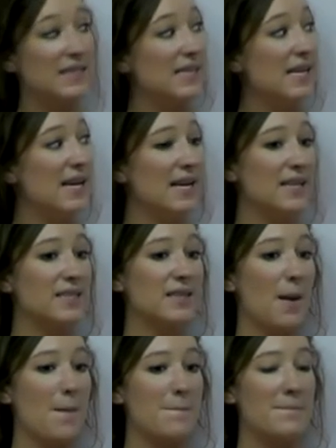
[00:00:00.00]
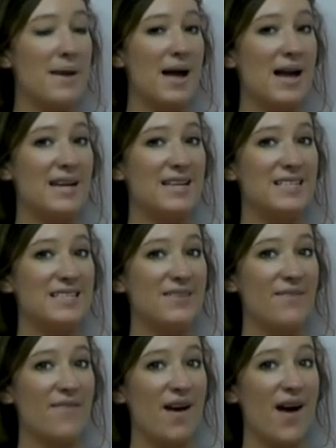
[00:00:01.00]
Six minus
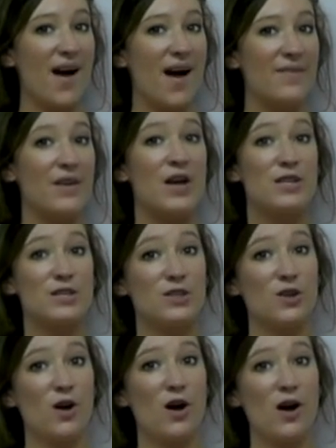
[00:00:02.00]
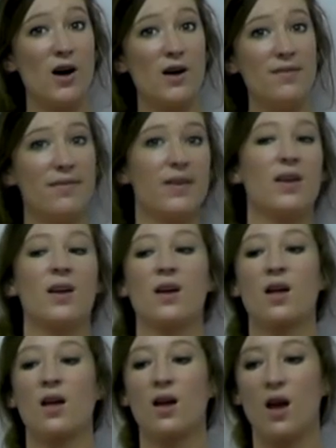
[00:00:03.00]
five. Solve
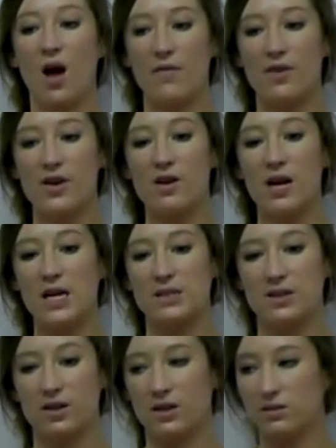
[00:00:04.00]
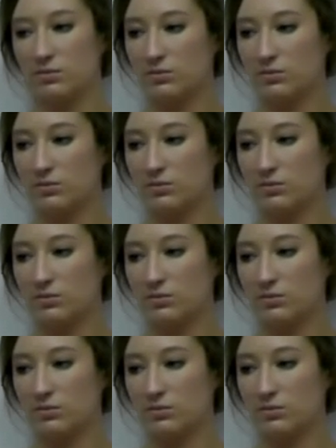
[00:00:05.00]
Cover your answer.